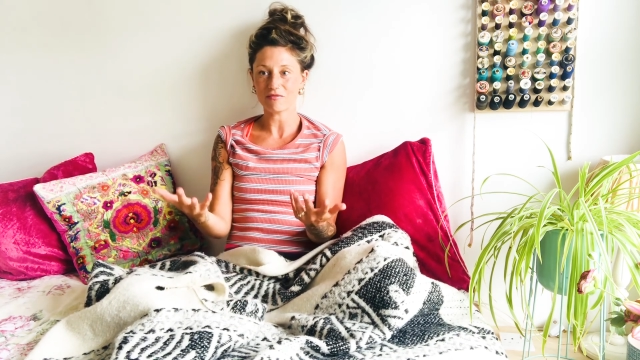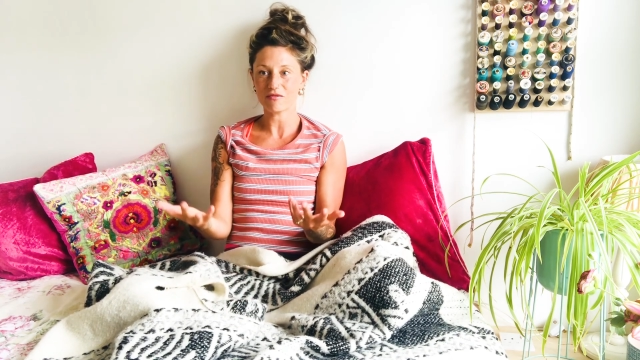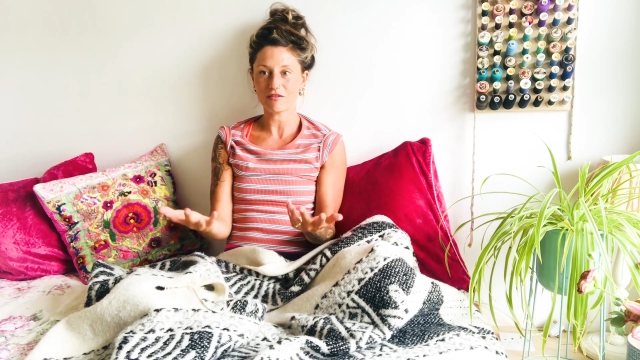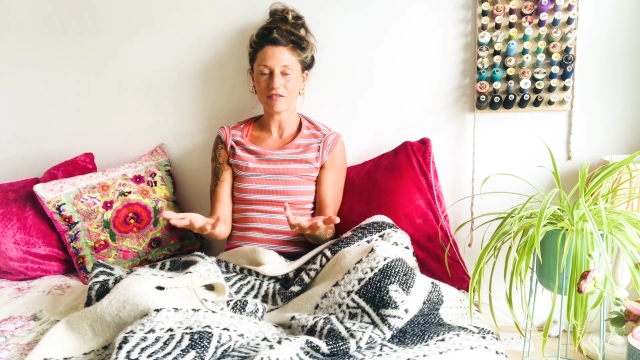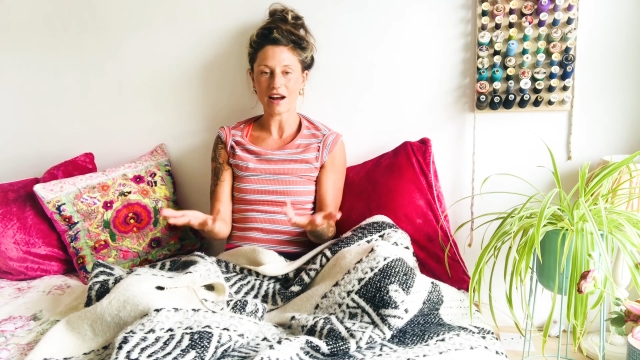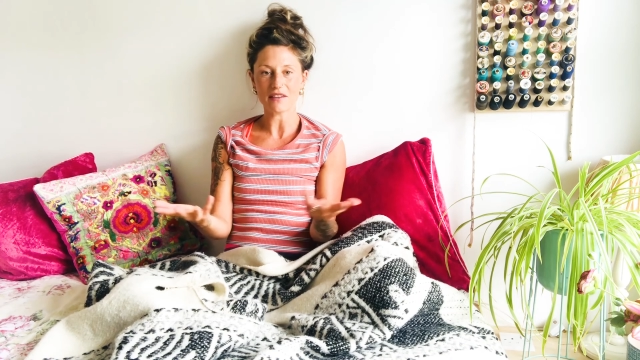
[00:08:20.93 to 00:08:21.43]

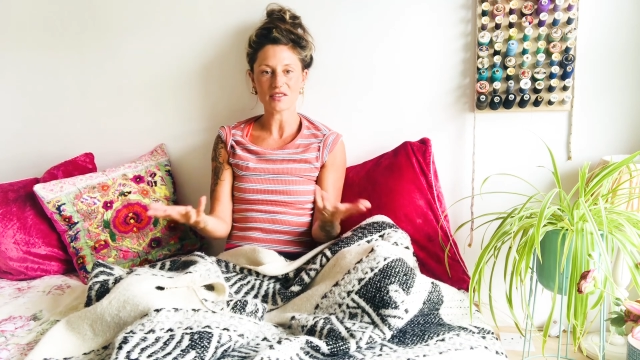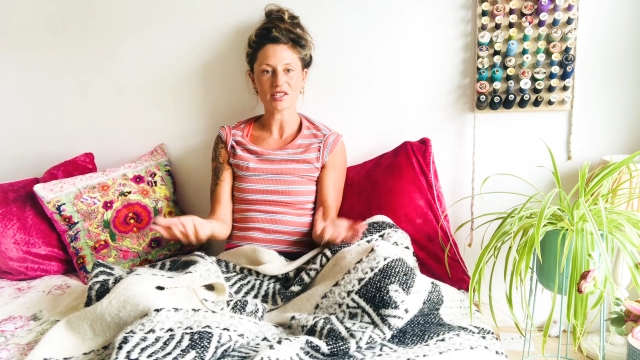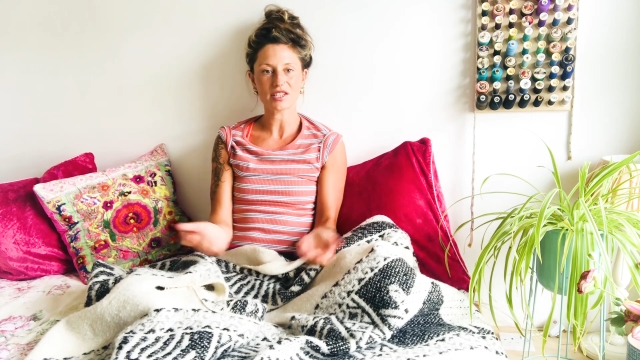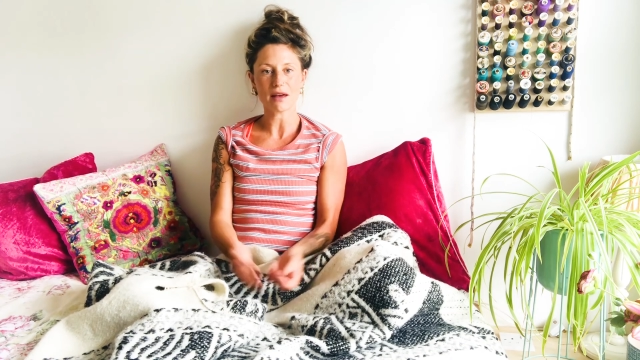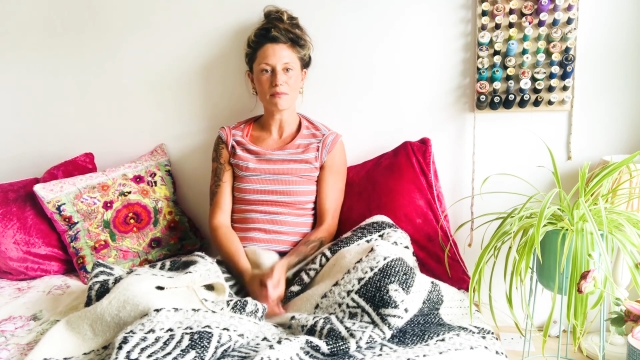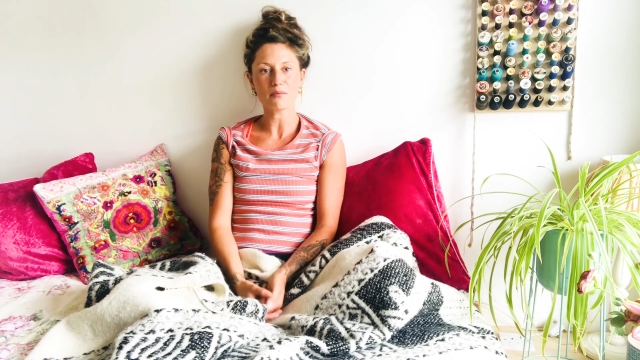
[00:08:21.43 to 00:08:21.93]
5 to
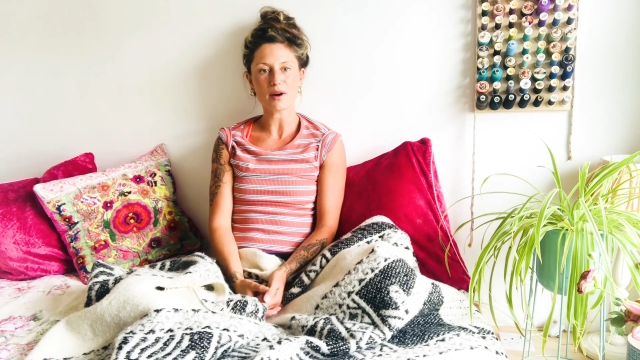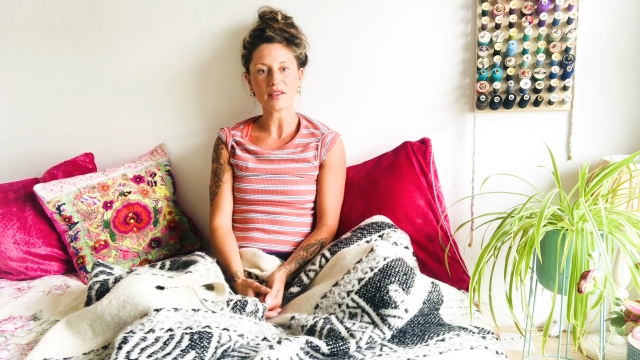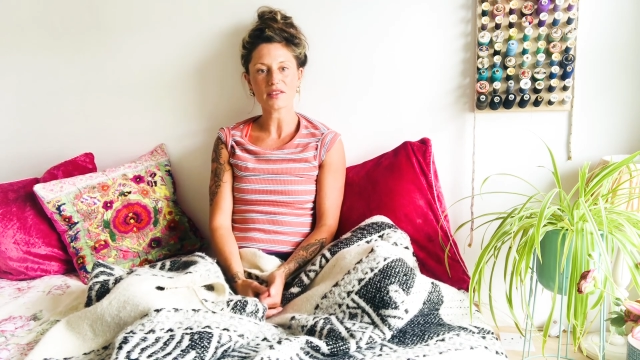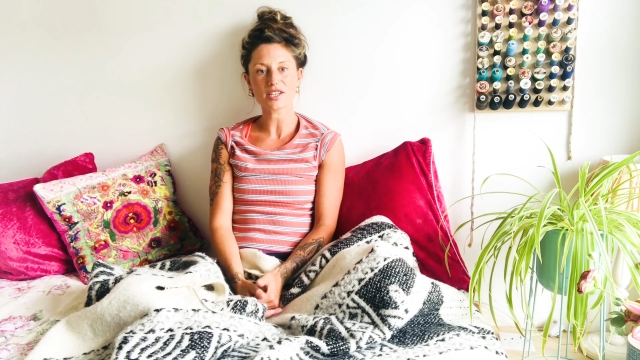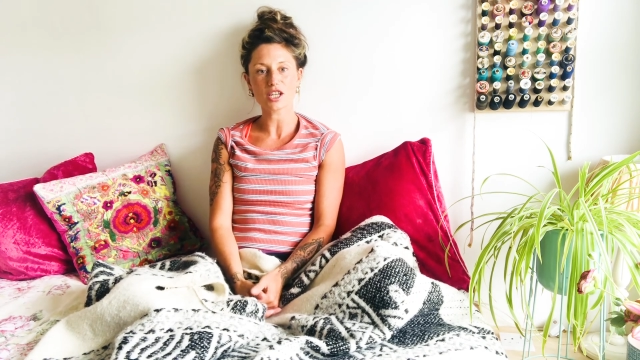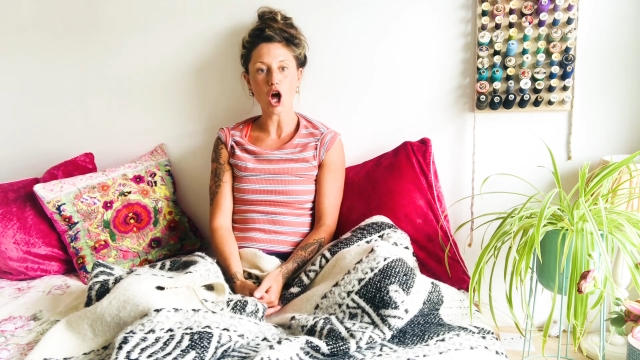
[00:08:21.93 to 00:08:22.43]
10
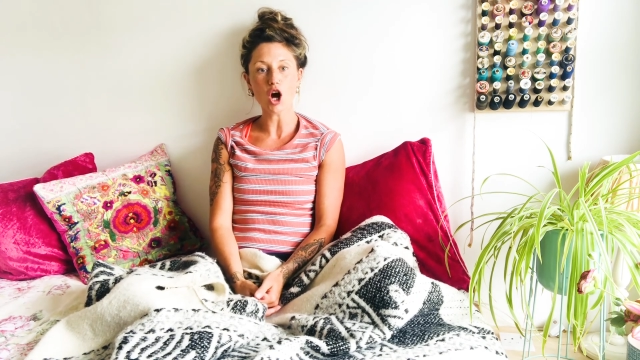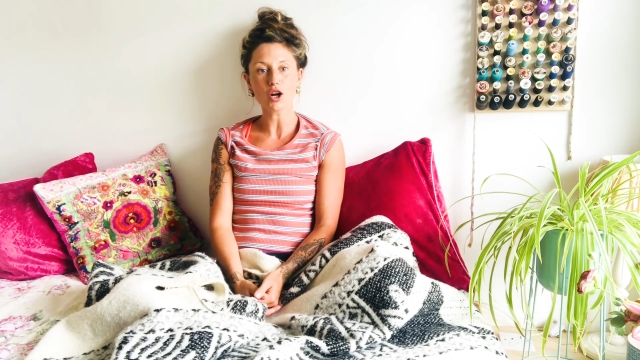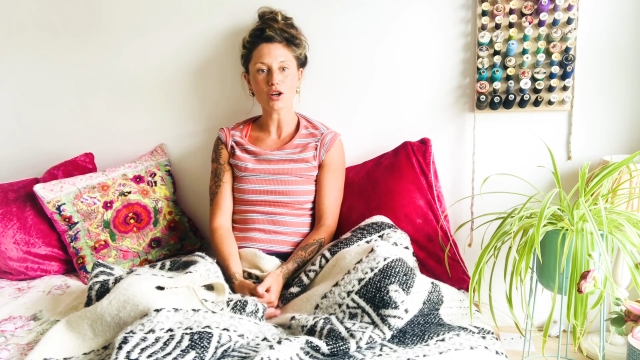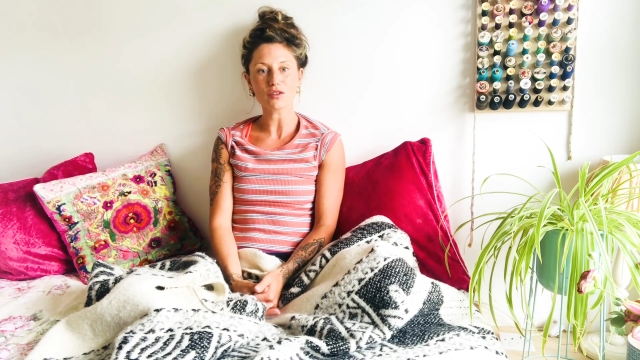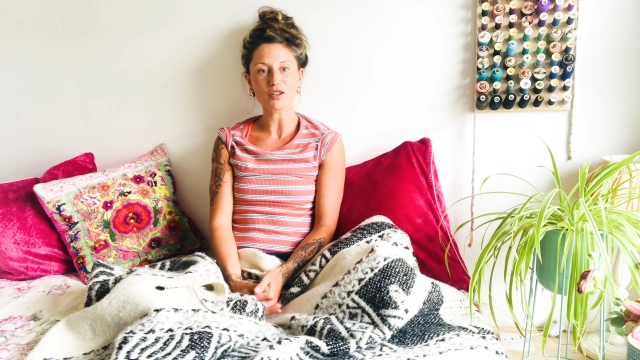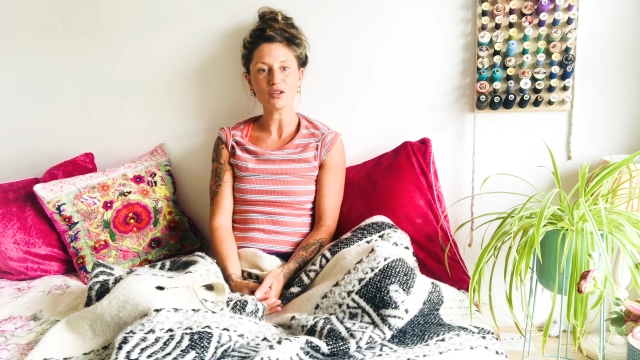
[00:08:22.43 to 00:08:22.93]
breaths
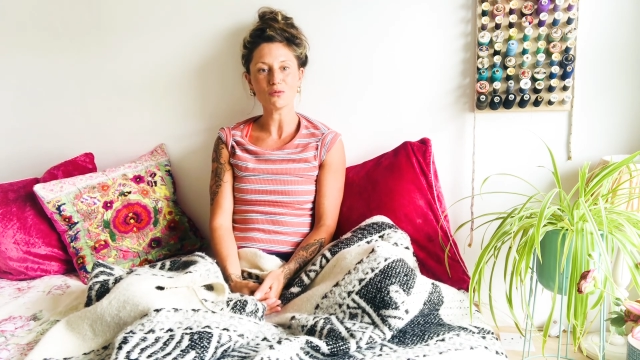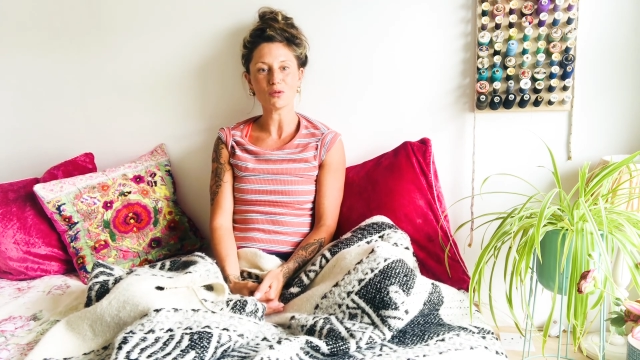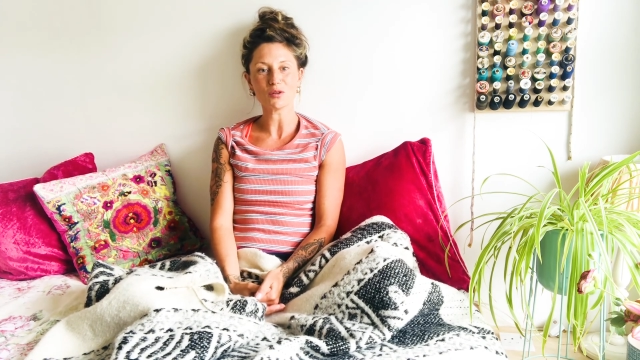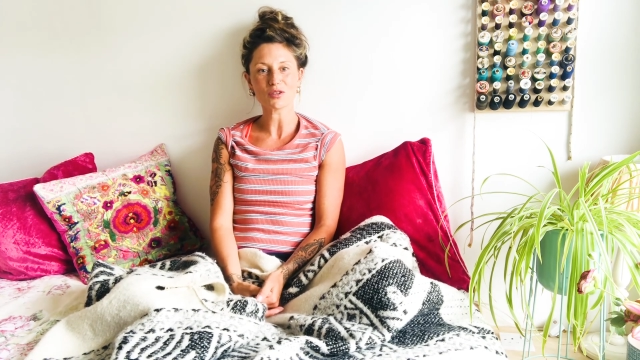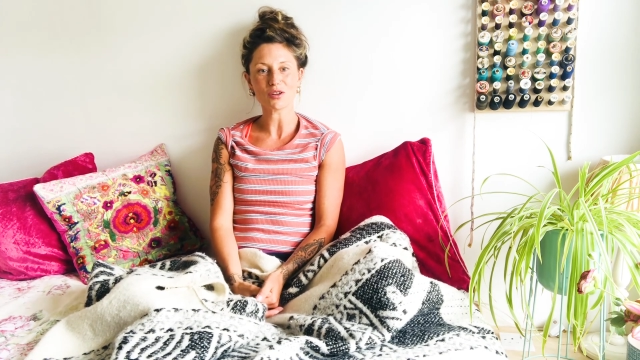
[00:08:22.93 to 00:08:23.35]
longer than you would